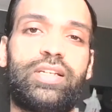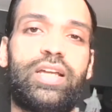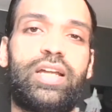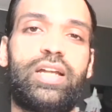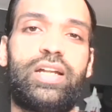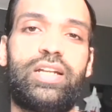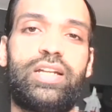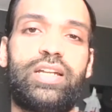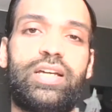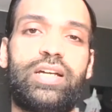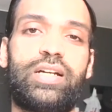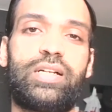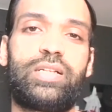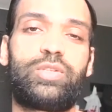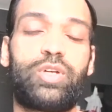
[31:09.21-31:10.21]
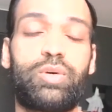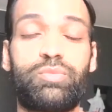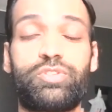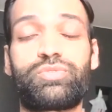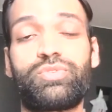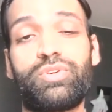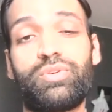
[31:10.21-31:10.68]
and
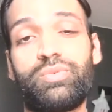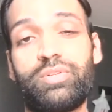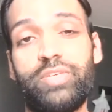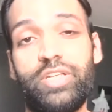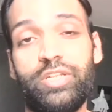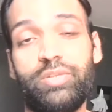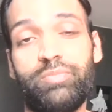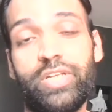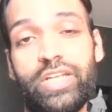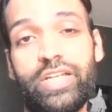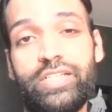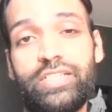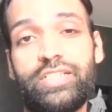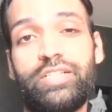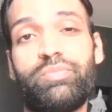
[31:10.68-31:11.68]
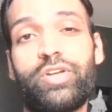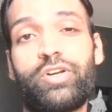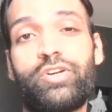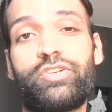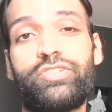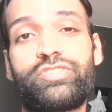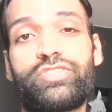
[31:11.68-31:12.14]
Thomas Roe would be humiliated
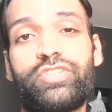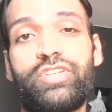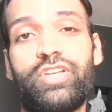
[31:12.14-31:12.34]
because